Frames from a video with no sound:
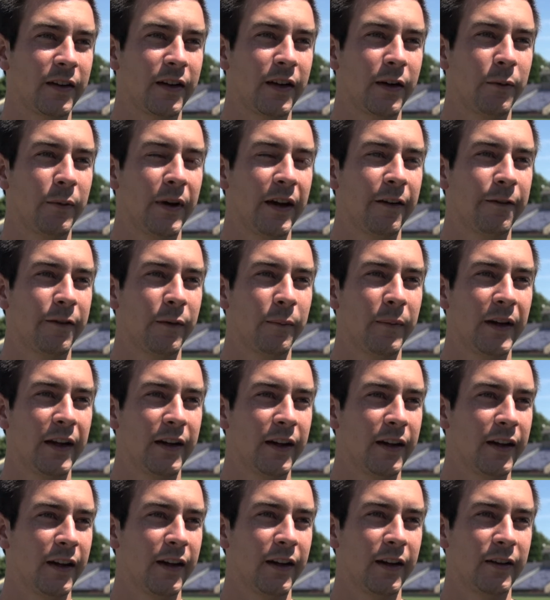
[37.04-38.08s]
a good way for me to
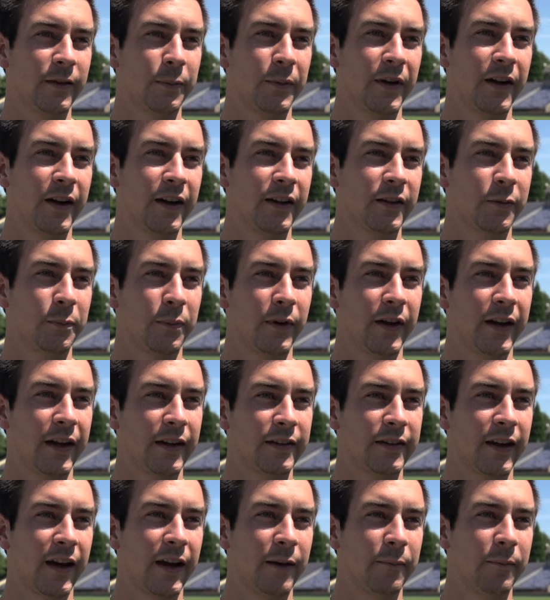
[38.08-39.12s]
get experience playing
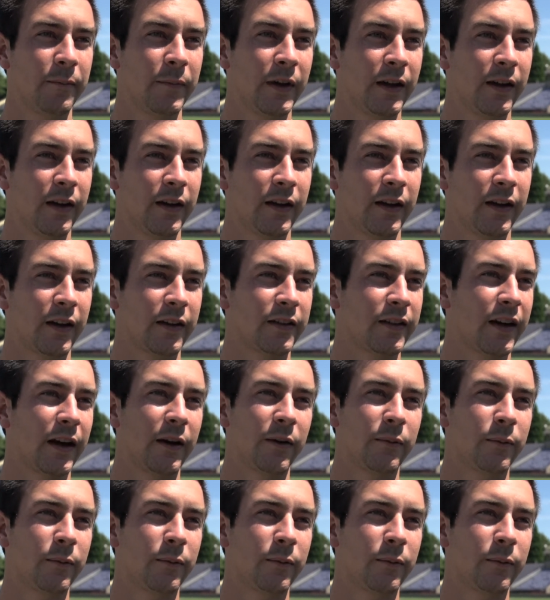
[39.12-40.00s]
time because I